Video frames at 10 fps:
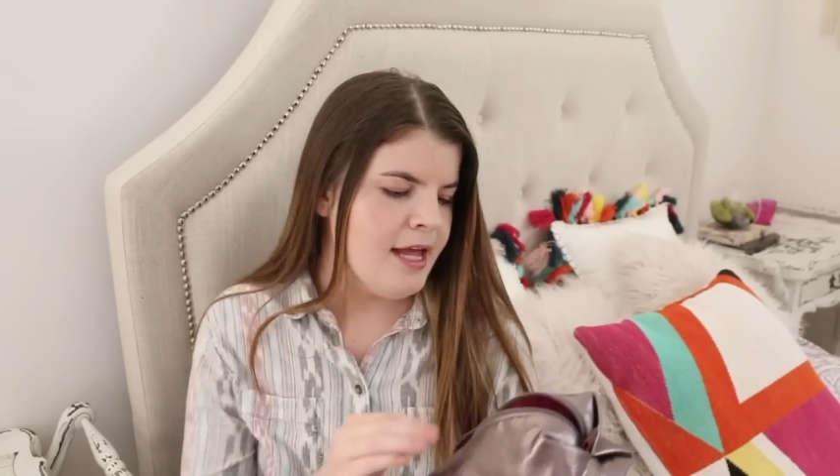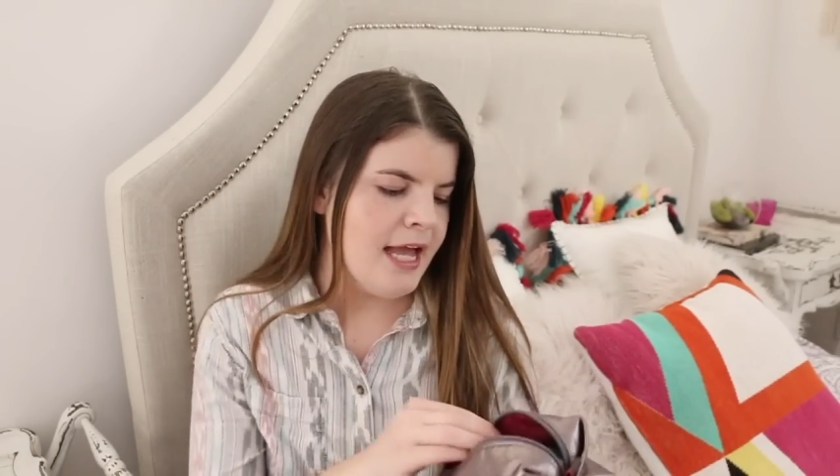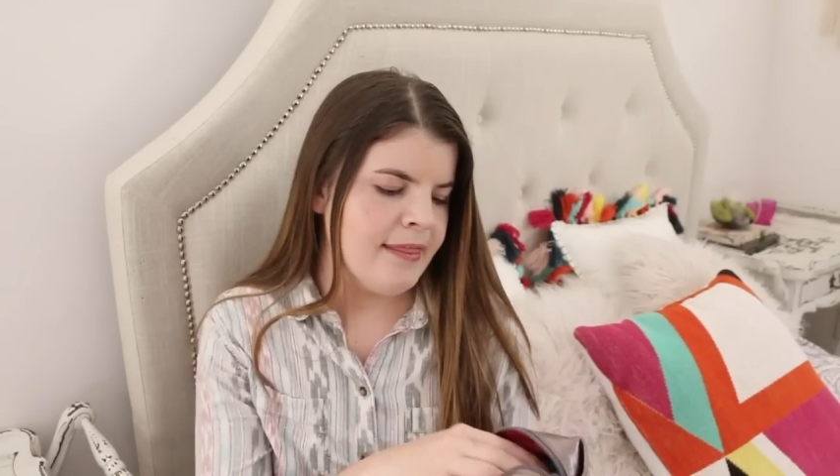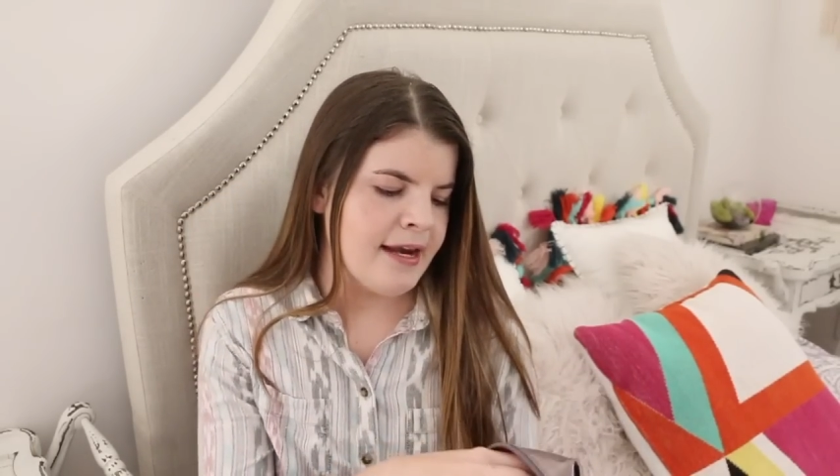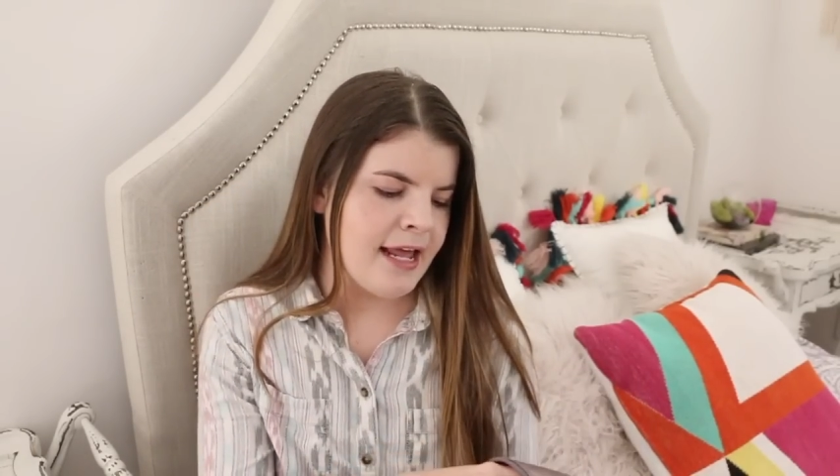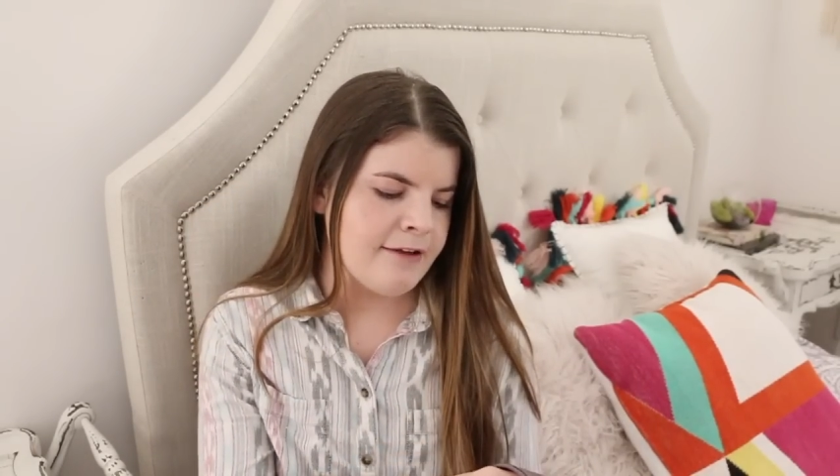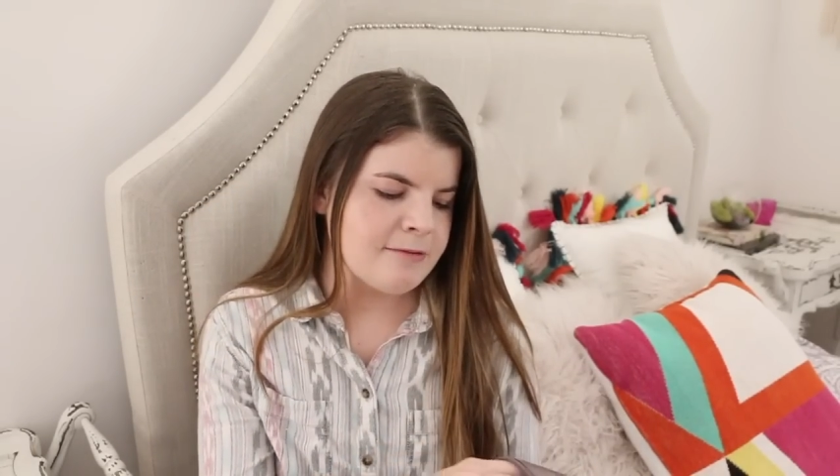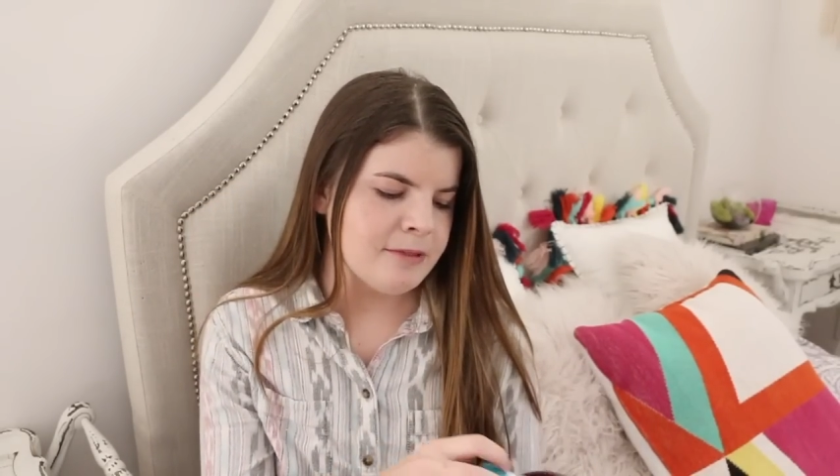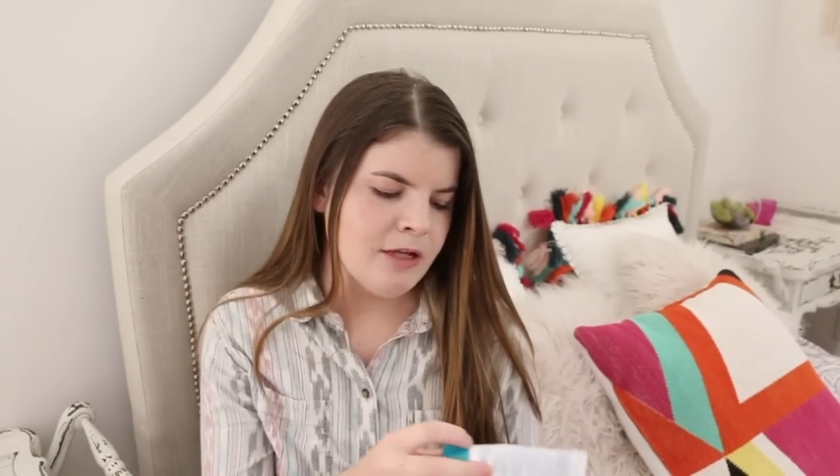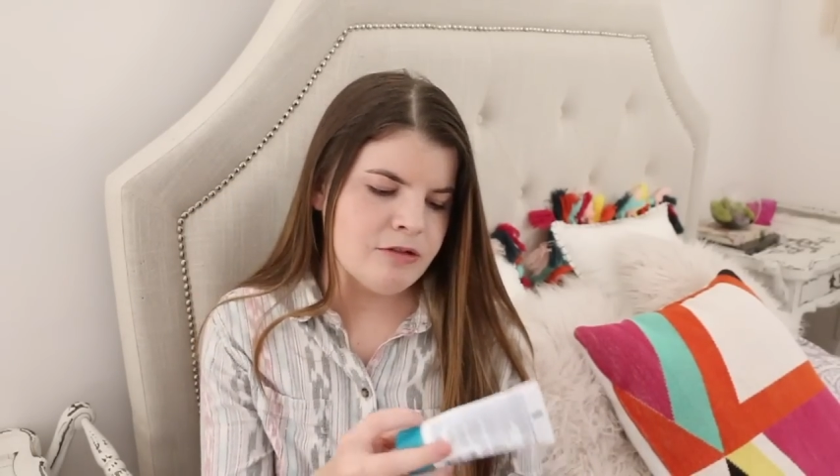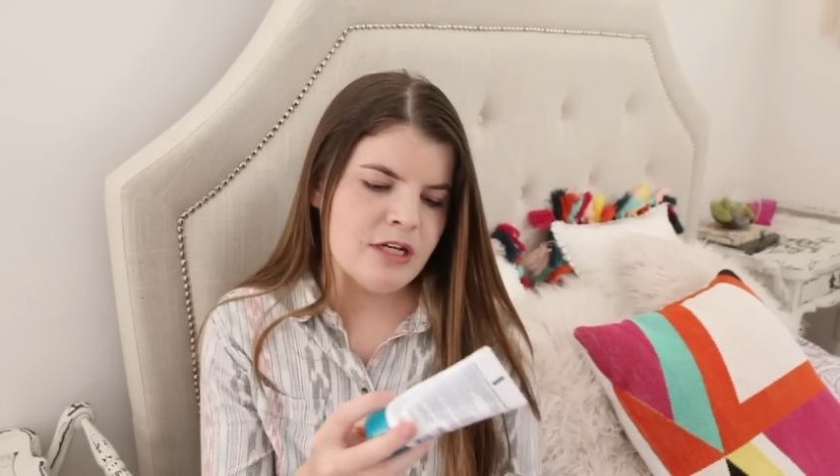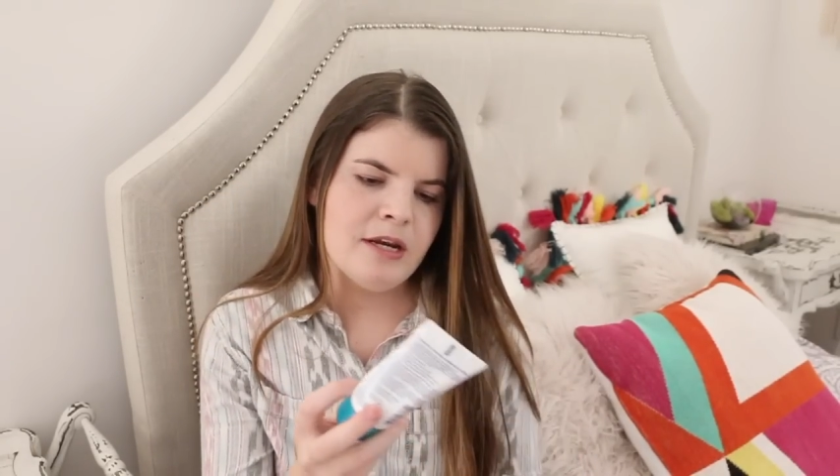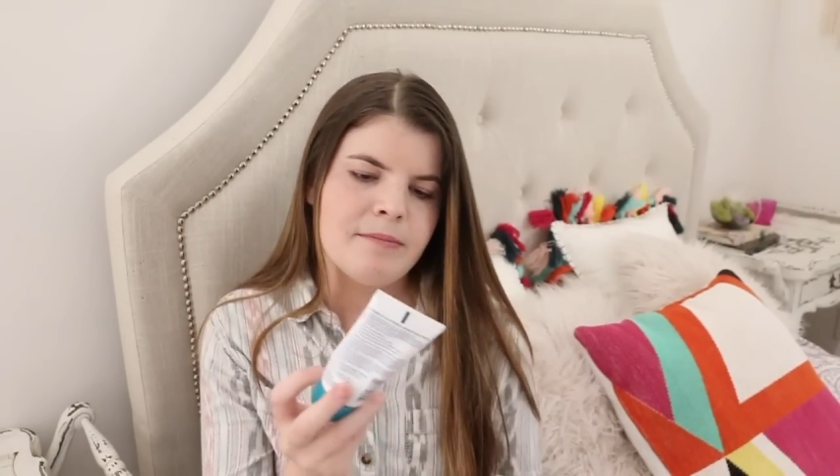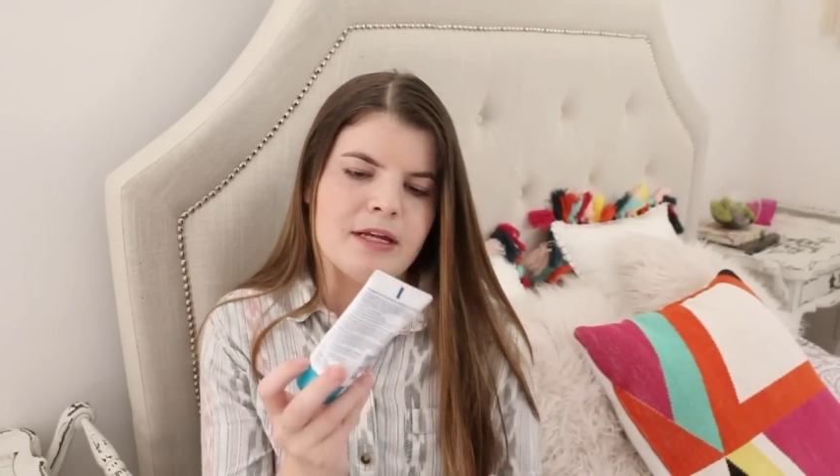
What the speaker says: And then I have some lotion